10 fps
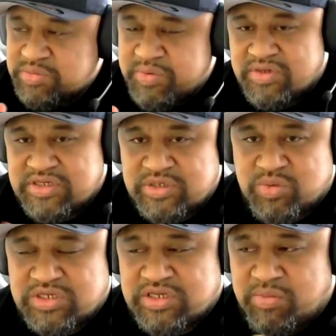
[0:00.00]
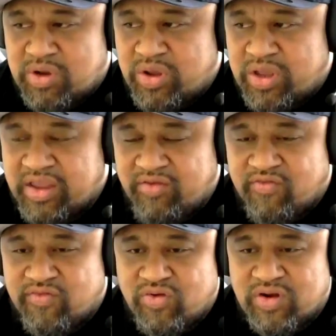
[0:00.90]
experiences, what's some low hanging
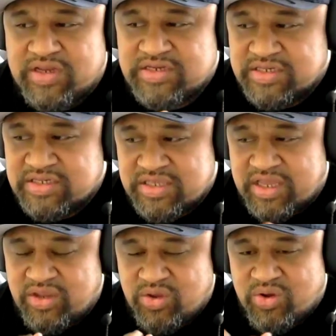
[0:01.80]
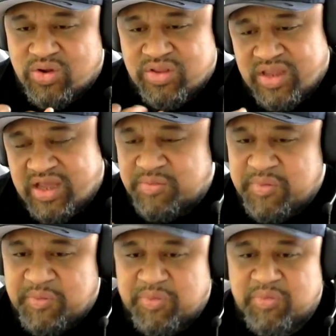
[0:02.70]
fruit lessons that you got that other
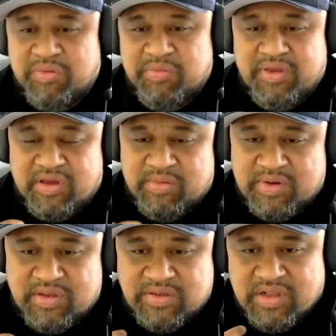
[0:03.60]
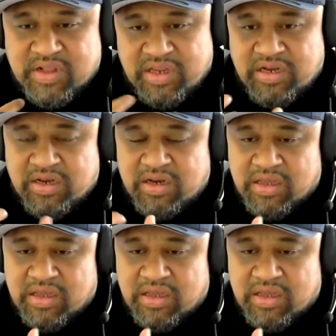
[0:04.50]
people might be able to glean?